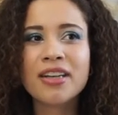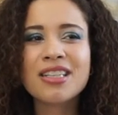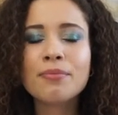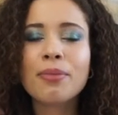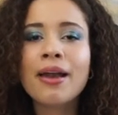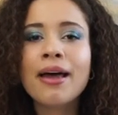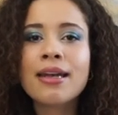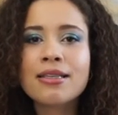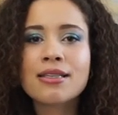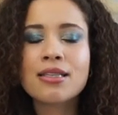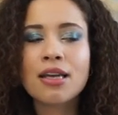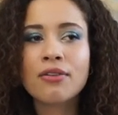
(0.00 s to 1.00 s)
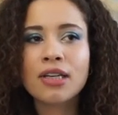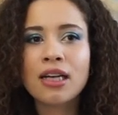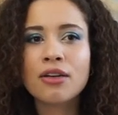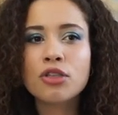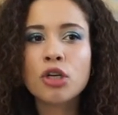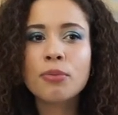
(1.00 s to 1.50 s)
didn't plan necessarily
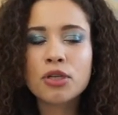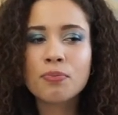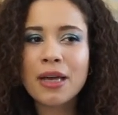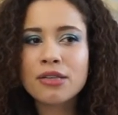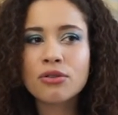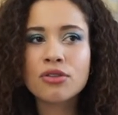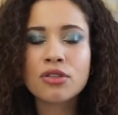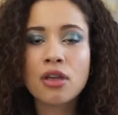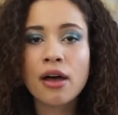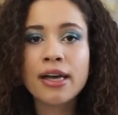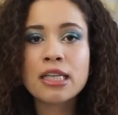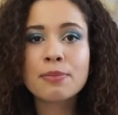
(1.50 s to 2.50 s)
like too much based on size,